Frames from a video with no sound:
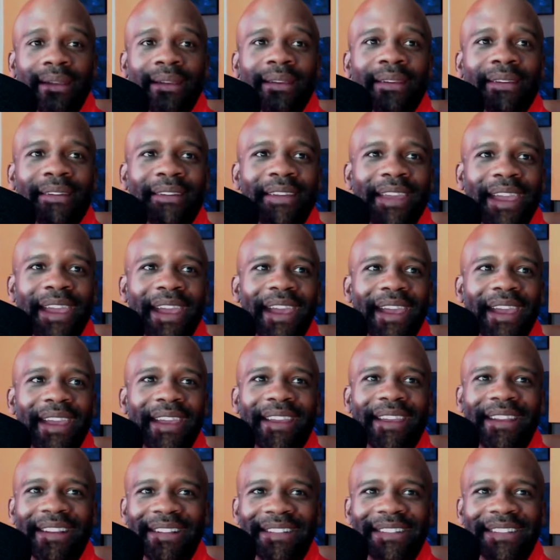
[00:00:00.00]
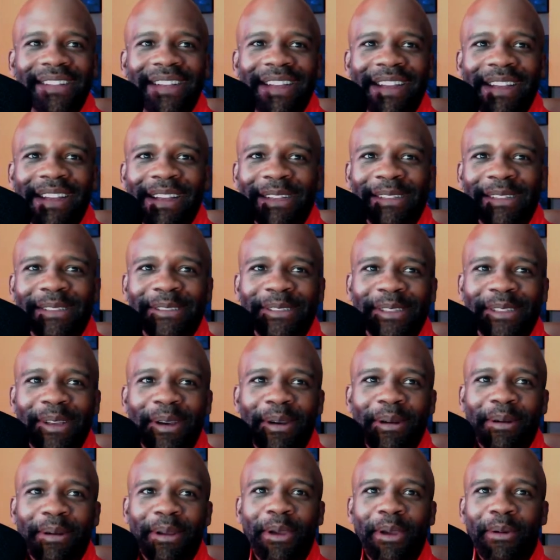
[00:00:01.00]
okay?
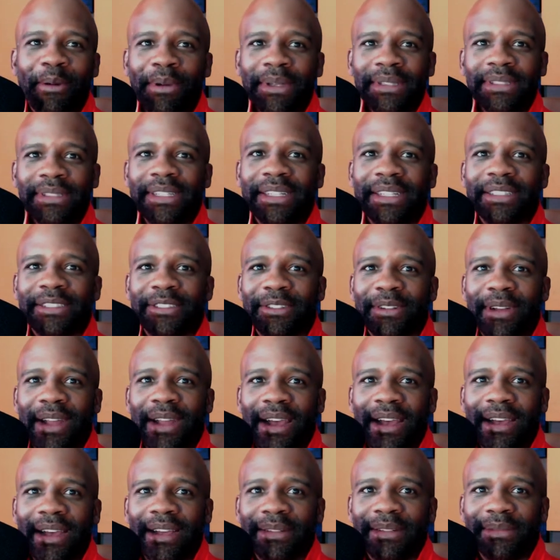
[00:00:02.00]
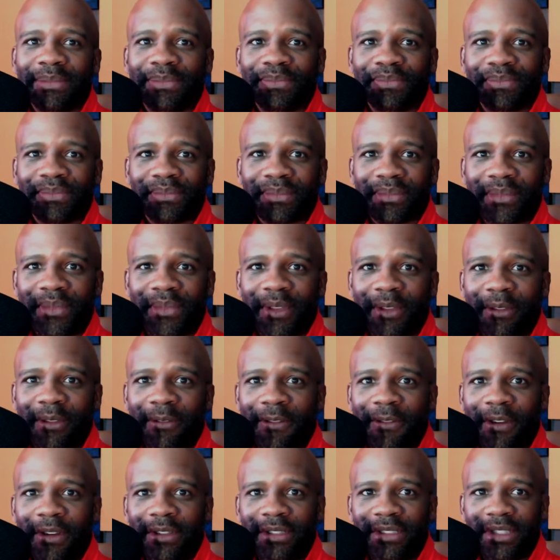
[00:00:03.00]
So, coincidence or not, the
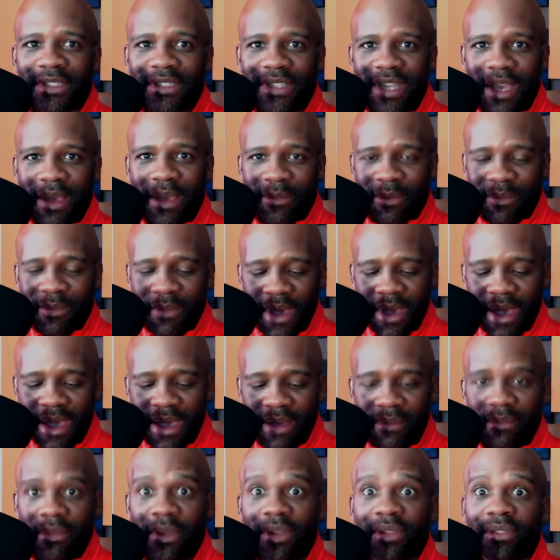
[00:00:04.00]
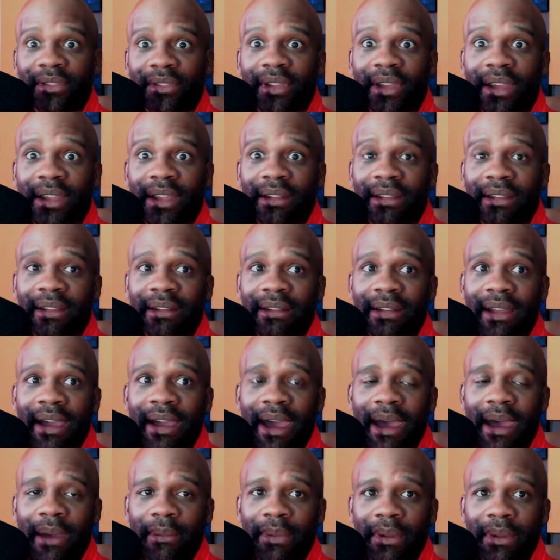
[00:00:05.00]
first attempt by NBC didn't
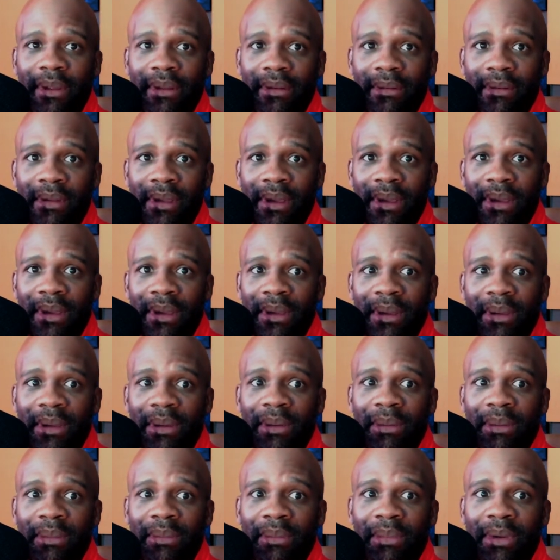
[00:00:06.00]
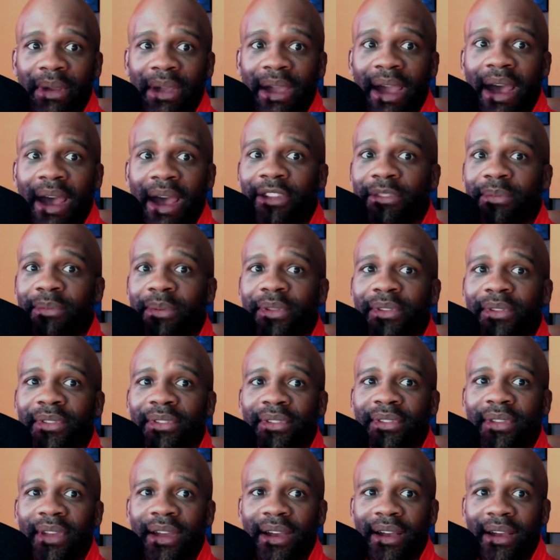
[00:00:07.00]
happen. But
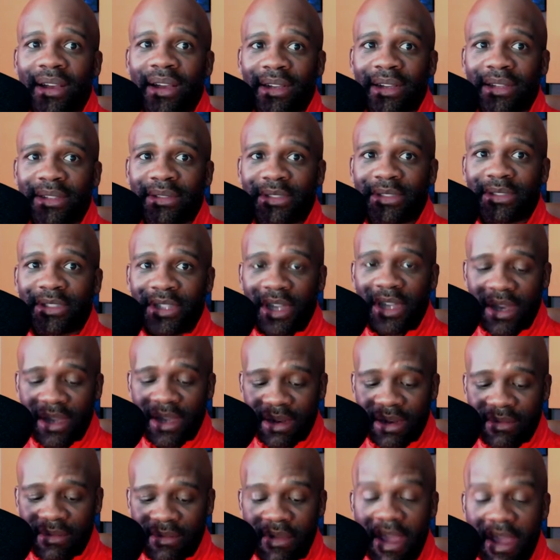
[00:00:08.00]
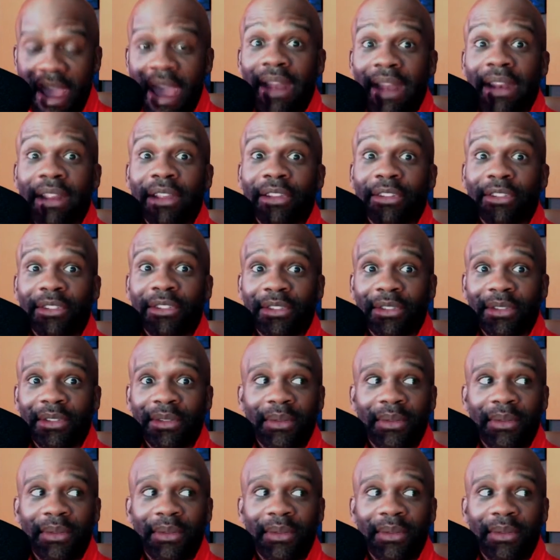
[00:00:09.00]
Cosby's uh, son, Ennis,